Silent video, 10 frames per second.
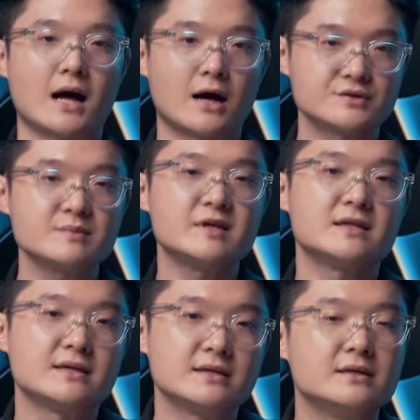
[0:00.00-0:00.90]

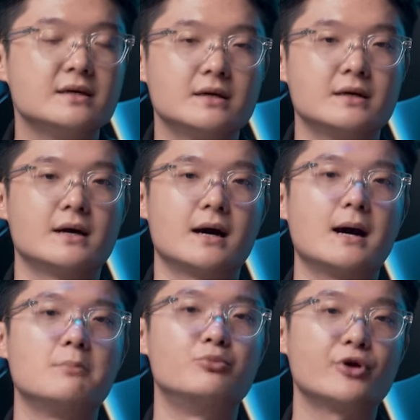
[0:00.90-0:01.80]
Ultimately,
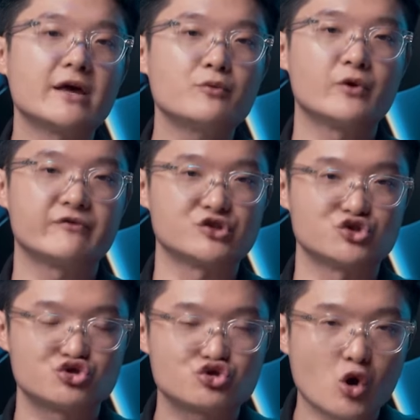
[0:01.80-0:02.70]
a brand with
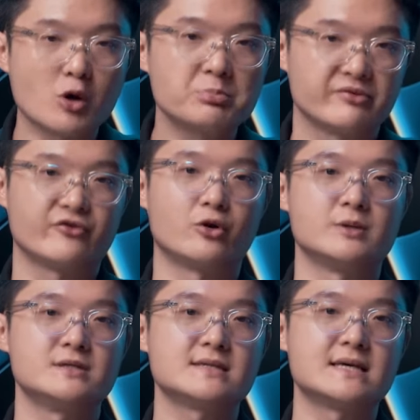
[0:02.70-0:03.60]
strong
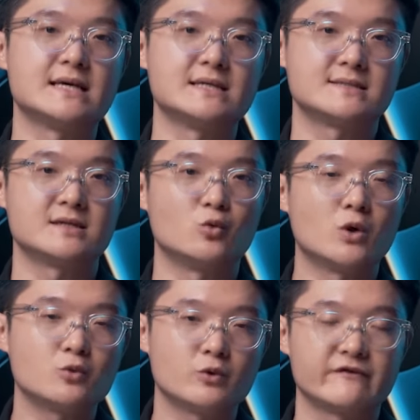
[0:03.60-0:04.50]
performance is the
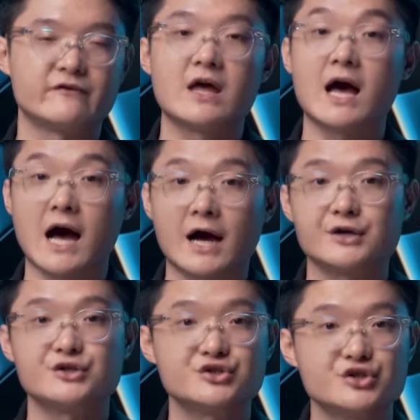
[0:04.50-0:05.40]
one with
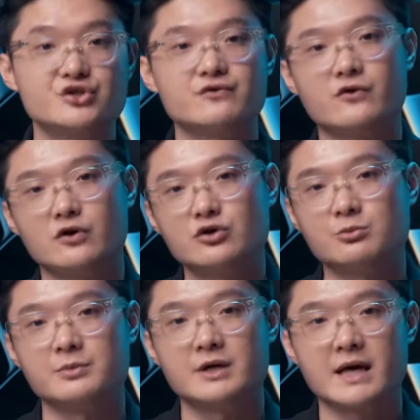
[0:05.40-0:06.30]
higher search
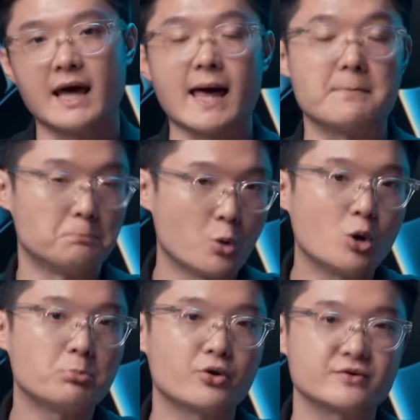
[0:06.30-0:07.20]
volume and
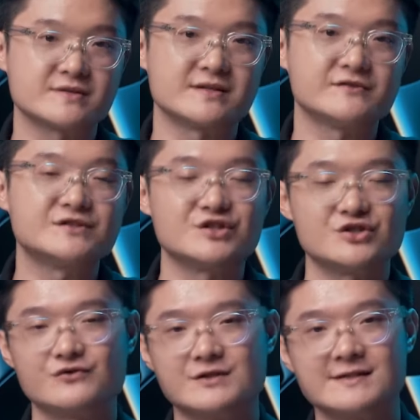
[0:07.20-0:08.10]
more positive
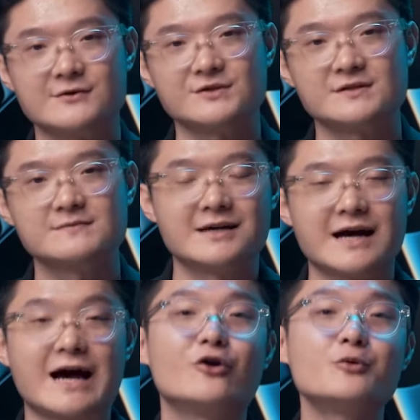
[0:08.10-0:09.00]
search results.
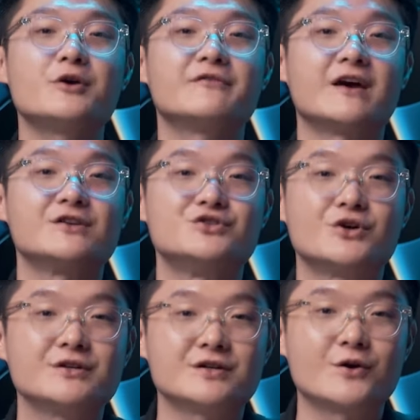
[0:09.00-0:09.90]
I hope you have
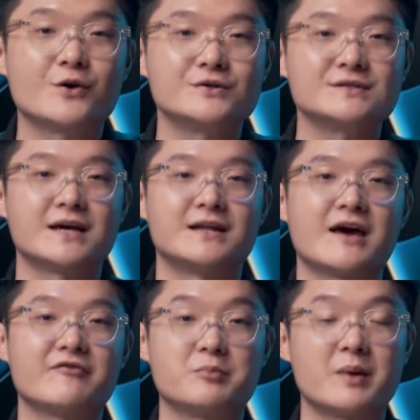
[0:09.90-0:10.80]
enjoyed the course and
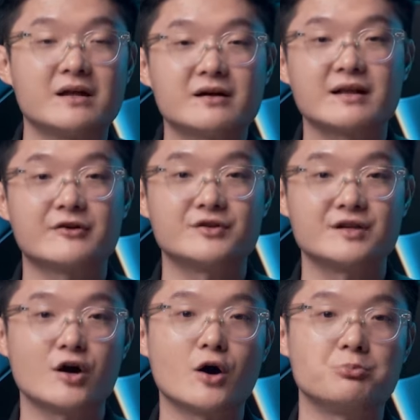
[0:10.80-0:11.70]
have a better
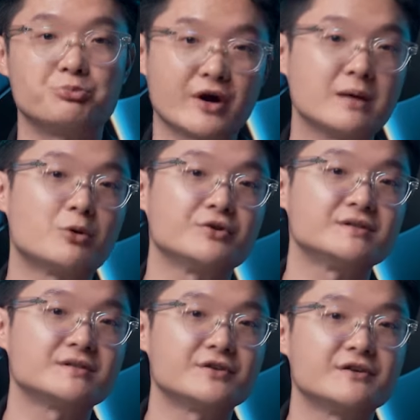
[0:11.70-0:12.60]
clarity on brand
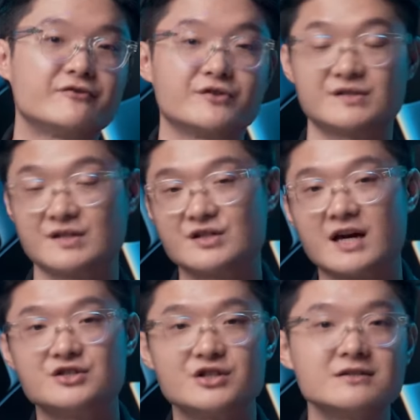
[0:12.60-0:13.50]
monitoring for the search
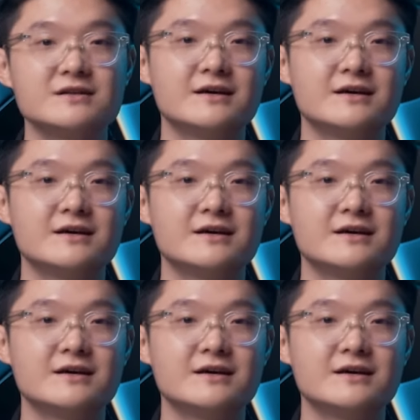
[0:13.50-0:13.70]
engine.